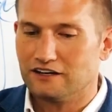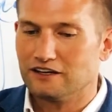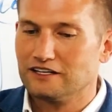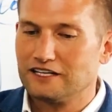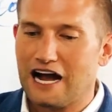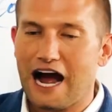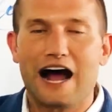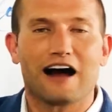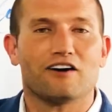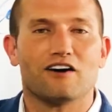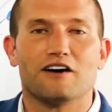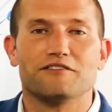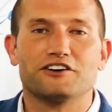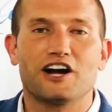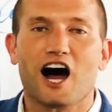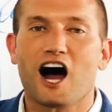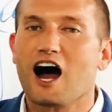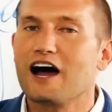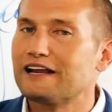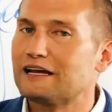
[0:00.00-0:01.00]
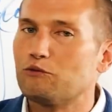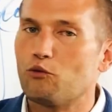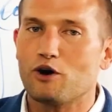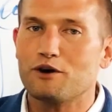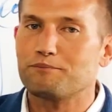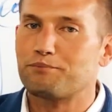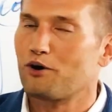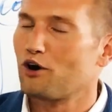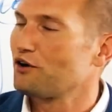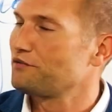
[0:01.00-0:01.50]
Guy loved God. He
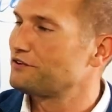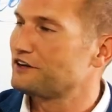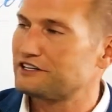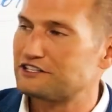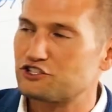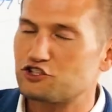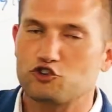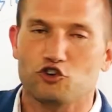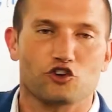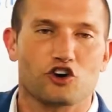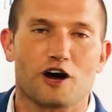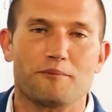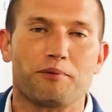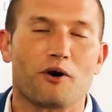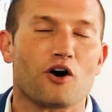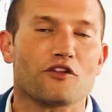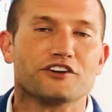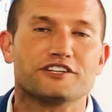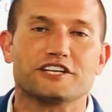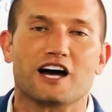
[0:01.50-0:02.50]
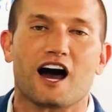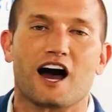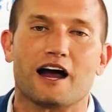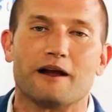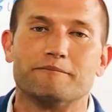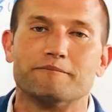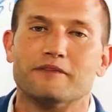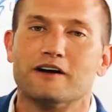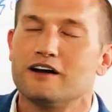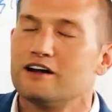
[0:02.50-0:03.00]
wasn't perfect, screwed up all the time.